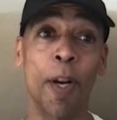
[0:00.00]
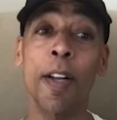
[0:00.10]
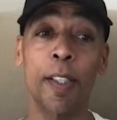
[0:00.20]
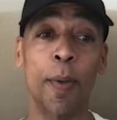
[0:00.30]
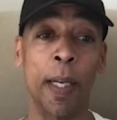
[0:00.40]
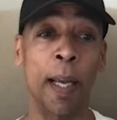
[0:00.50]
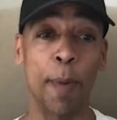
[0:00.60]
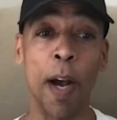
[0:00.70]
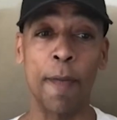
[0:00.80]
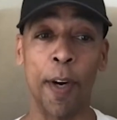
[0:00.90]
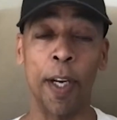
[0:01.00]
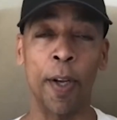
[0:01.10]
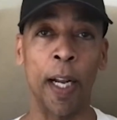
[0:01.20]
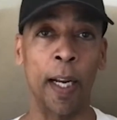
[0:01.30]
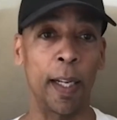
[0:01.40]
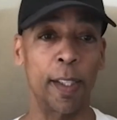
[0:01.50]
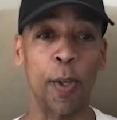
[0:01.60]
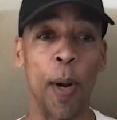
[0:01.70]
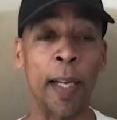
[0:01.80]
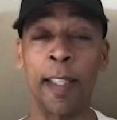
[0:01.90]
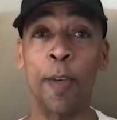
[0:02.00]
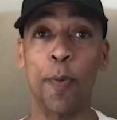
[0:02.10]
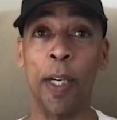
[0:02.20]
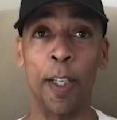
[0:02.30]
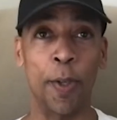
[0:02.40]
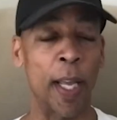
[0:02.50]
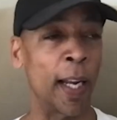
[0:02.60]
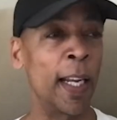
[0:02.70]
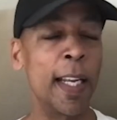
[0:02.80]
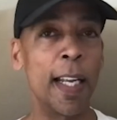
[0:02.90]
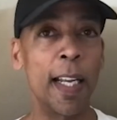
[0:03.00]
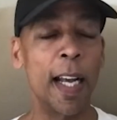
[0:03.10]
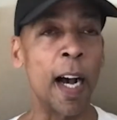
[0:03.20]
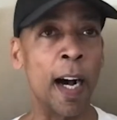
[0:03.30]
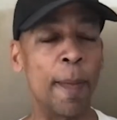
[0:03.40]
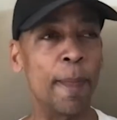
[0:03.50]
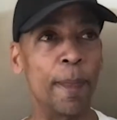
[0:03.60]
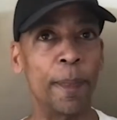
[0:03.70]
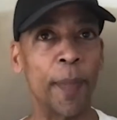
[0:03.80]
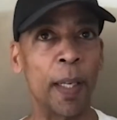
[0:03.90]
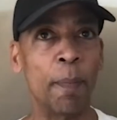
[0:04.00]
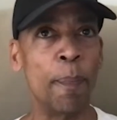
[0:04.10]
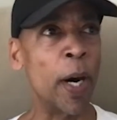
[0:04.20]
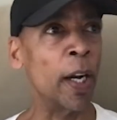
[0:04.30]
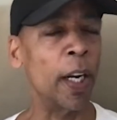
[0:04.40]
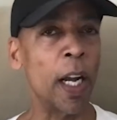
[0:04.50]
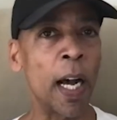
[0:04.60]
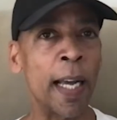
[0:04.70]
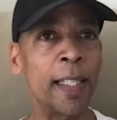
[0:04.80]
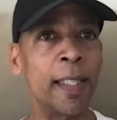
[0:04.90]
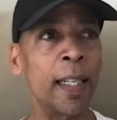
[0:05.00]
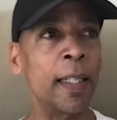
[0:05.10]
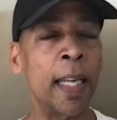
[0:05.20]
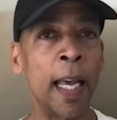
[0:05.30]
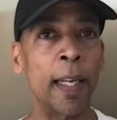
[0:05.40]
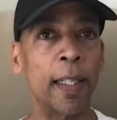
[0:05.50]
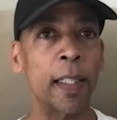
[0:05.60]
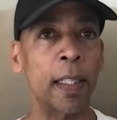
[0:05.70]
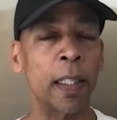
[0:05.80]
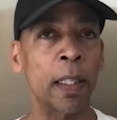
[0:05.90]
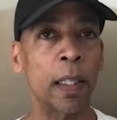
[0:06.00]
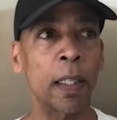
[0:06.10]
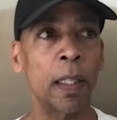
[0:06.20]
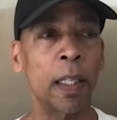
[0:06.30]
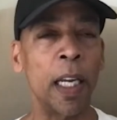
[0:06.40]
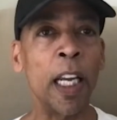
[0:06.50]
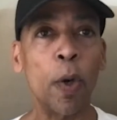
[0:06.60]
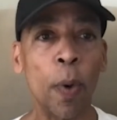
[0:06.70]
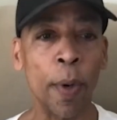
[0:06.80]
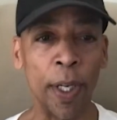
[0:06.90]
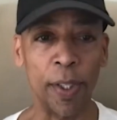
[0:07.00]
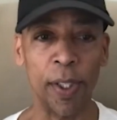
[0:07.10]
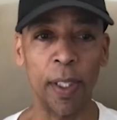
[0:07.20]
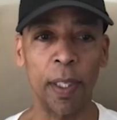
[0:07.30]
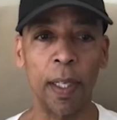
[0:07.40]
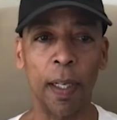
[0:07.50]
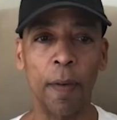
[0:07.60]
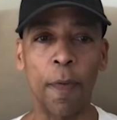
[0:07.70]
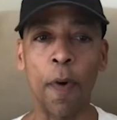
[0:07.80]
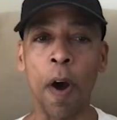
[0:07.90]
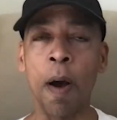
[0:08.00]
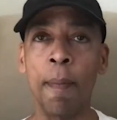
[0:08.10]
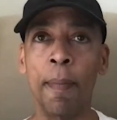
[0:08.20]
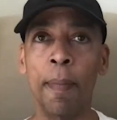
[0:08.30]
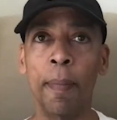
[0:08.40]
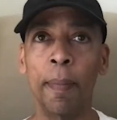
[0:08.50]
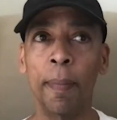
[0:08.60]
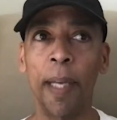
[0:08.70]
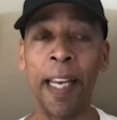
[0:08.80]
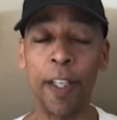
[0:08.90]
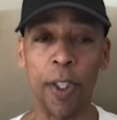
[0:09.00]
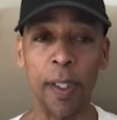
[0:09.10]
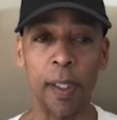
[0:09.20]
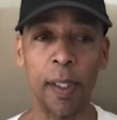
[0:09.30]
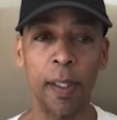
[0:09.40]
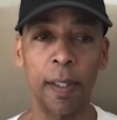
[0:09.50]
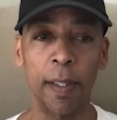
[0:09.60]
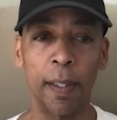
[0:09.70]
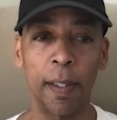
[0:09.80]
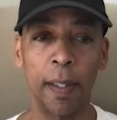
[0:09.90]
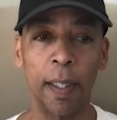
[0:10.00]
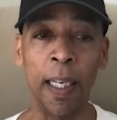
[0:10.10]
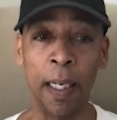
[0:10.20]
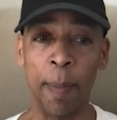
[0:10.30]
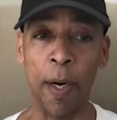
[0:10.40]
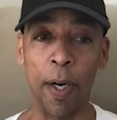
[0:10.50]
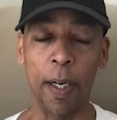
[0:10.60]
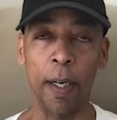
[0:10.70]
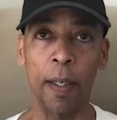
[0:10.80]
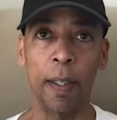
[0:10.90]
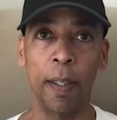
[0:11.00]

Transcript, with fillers: consequently, I'm not very good at it. So I didn't really do that. Um, but I did get inquiries from agents in America